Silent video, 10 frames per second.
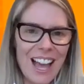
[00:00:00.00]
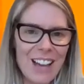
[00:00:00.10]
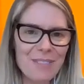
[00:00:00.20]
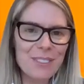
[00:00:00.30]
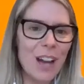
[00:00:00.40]

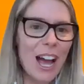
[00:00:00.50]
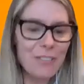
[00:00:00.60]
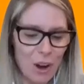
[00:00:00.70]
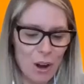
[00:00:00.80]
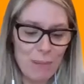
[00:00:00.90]

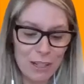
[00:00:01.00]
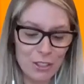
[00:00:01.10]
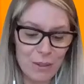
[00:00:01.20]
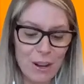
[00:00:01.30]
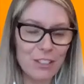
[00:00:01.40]
I've got a
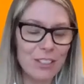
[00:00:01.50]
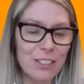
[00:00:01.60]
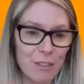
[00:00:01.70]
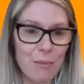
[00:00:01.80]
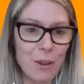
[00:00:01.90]
bunch of
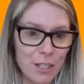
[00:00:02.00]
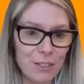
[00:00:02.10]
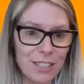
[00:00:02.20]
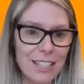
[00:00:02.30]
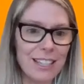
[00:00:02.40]
questions from what
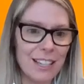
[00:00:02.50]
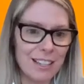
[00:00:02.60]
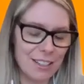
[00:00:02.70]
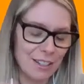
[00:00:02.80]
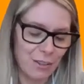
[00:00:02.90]
you said that,
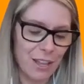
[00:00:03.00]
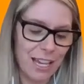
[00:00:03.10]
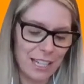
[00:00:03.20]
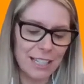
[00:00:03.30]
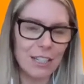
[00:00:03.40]
you know, that
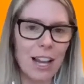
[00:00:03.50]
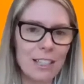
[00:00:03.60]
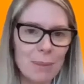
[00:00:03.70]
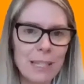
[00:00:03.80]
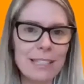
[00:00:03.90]
I'd like to
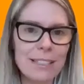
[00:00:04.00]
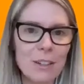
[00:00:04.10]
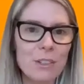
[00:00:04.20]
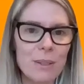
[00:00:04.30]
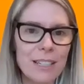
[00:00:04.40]
ask, but let's
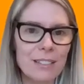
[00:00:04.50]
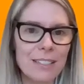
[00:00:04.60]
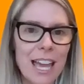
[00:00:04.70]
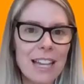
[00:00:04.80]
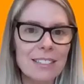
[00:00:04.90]
go to Anil
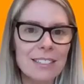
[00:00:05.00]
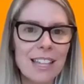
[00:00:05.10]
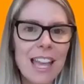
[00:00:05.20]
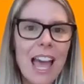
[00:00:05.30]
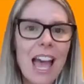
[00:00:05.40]

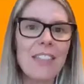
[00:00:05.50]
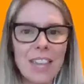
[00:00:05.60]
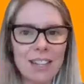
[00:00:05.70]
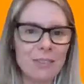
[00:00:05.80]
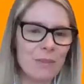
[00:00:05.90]
next, and
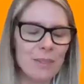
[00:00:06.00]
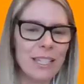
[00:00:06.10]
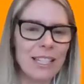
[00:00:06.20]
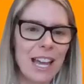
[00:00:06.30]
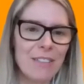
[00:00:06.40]
then
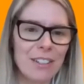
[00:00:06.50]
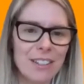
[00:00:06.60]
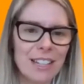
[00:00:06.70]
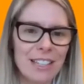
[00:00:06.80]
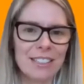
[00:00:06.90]
we can have
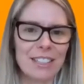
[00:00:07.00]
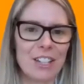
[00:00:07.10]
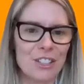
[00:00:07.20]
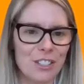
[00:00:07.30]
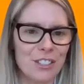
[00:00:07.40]
a
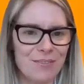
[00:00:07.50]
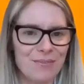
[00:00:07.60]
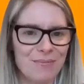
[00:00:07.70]
discussion.